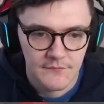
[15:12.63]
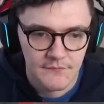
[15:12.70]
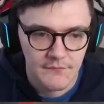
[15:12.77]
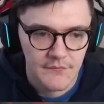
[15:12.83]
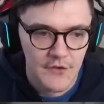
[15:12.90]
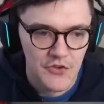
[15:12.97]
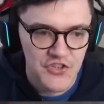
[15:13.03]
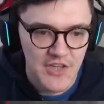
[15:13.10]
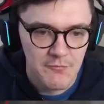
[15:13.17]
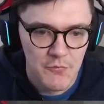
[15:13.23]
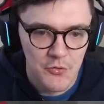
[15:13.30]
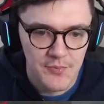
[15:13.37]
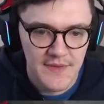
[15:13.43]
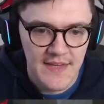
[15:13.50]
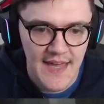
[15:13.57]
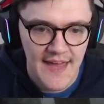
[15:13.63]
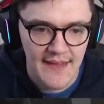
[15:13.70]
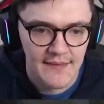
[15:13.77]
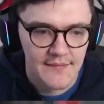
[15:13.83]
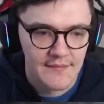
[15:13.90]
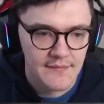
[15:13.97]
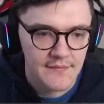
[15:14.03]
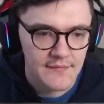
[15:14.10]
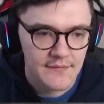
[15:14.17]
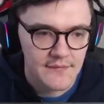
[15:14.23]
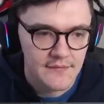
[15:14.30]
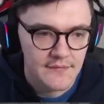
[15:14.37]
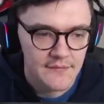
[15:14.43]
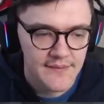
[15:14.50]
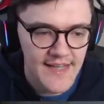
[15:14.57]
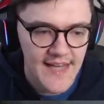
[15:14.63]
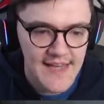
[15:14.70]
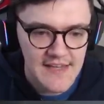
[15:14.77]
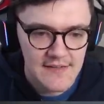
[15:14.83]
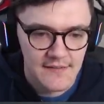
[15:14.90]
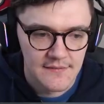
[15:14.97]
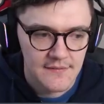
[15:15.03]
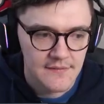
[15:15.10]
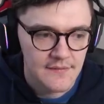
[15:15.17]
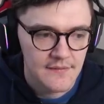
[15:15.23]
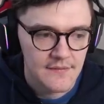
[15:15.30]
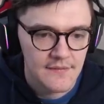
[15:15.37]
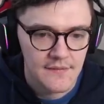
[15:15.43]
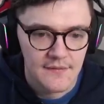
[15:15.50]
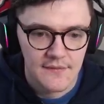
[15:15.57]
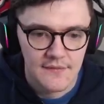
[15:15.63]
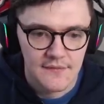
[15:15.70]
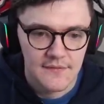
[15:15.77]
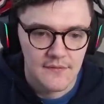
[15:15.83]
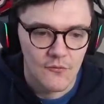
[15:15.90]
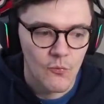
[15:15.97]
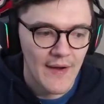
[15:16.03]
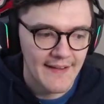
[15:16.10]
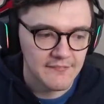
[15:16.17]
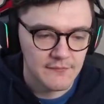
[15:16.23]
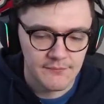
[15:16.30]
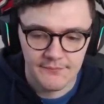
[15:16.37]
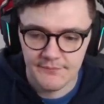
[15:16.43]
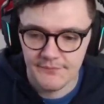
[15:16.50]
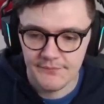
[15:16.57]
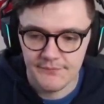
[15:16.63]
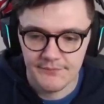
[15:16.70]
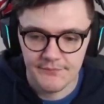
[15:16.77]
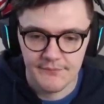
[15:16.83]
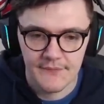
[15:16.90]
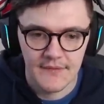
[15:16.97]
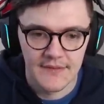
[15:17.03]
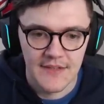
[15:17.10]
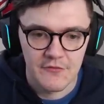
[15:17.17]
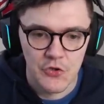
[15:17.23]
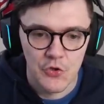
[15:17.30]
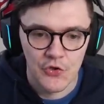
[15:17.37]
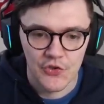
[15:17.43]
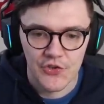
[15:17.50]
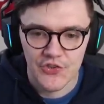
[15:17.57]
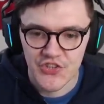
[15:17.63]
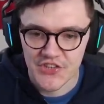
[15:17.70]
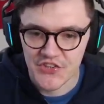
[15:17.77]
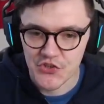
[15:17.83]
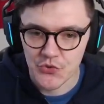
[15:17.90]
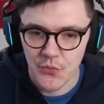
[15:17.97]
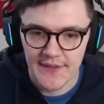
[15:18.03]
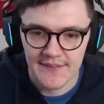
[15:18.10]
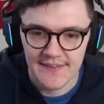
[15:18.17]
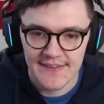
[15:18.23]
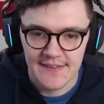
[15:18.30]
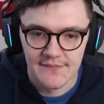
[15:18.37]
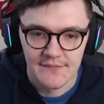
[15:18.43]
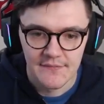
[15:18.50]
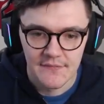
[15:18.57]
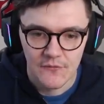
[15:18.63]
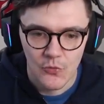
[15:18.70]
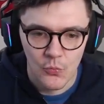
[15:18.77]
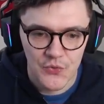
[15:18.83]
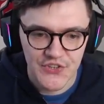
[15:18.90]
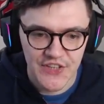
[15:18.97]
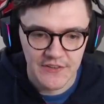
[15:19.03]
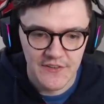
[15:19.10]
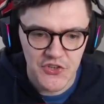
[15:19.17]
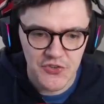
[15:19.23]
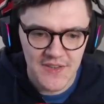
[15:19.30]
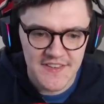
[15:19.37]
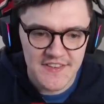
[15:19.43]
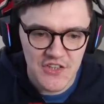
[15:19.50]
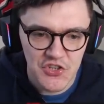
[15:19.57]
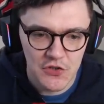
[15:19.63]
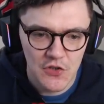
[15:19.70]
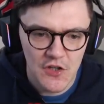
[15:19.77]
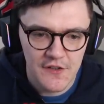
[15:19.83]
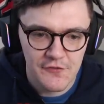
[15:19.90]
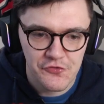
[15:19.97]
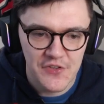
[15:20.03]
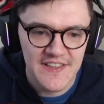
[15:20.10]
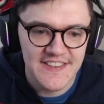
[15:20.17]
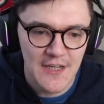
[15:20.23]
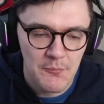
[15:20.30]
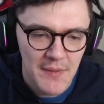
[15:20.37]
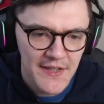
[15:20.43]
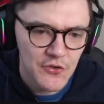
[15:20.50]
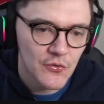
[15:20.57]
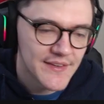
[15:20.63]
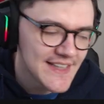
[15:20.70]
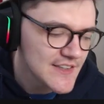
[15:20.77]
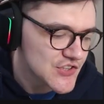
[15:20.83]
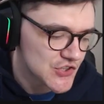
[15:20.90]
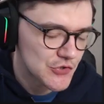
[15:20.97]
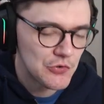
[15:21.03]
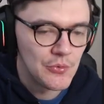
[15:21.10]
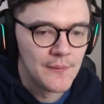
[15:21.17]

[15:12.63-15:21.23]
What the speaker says: No gem movement there. Okay. Well, another hook just as quickly. Was going to try and search a locker for intel. Might not need to.